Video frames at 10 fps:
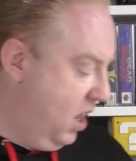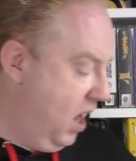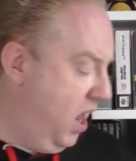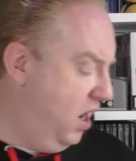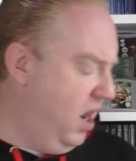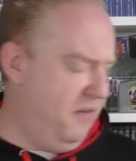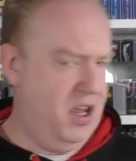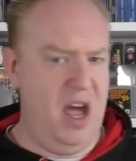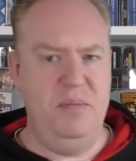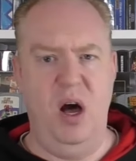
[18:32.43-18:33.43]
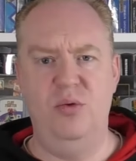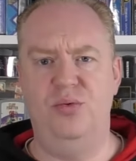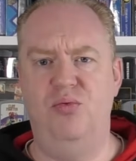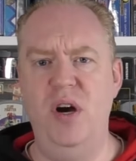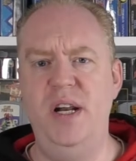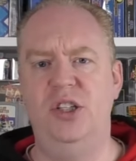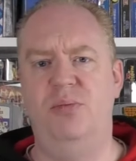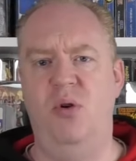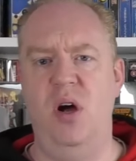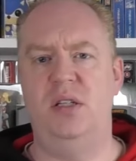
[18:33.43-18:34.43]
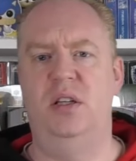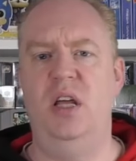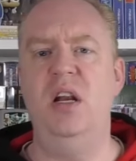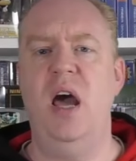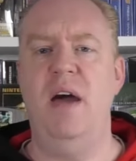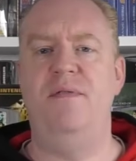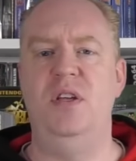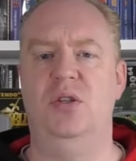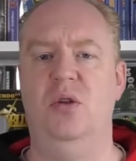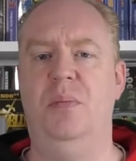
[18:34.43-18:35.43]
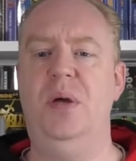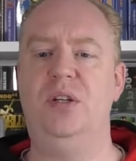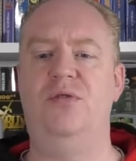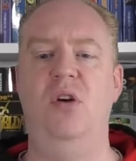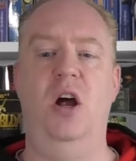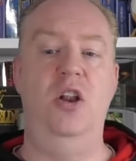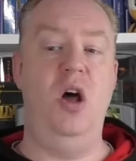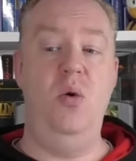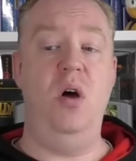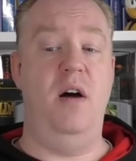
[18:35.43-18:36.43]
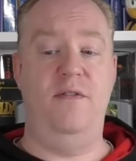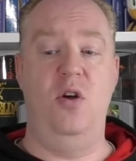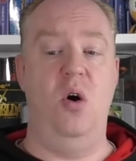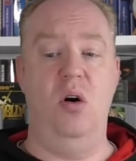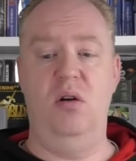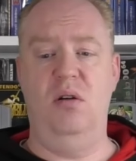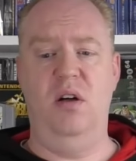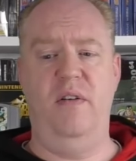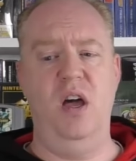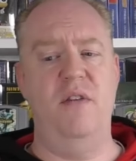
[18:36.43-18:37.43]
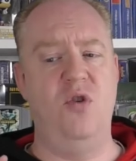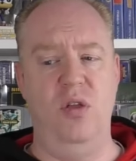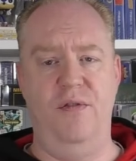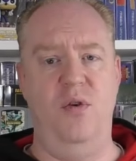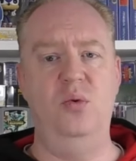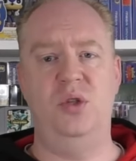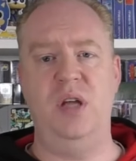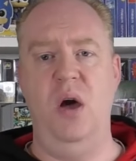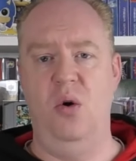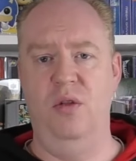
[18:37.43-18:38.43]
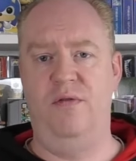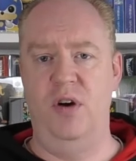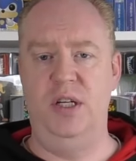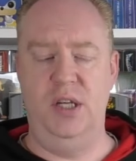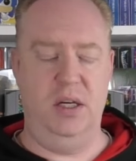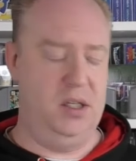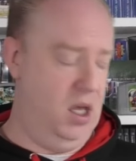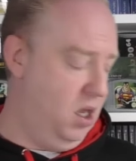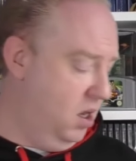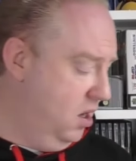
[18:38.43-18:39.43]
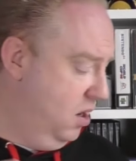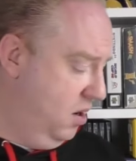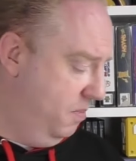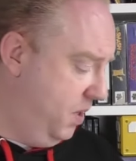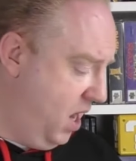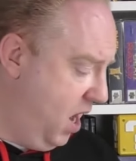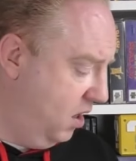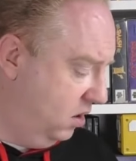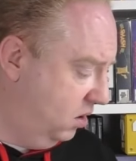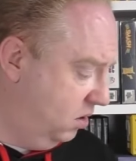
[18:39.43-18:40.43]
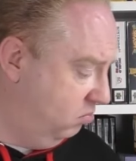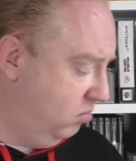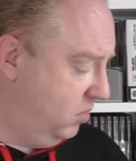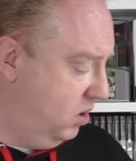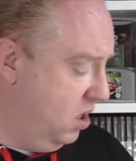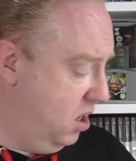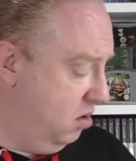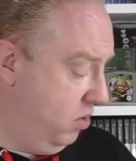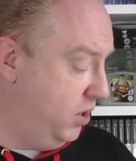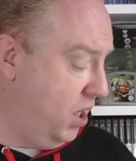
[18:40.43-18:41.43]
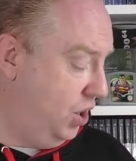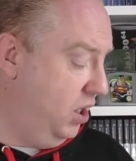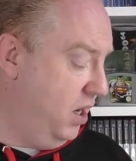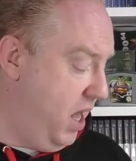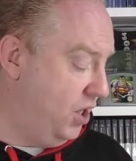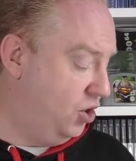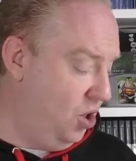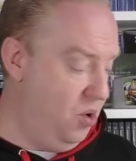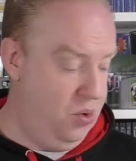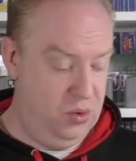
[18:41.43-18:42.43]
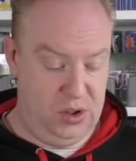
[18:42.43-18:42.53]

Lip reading: And then another game that I was really surprised I didn't have this on the PS3. I know that I think I've got the full set on the 360. But yeah, it's actually the next two.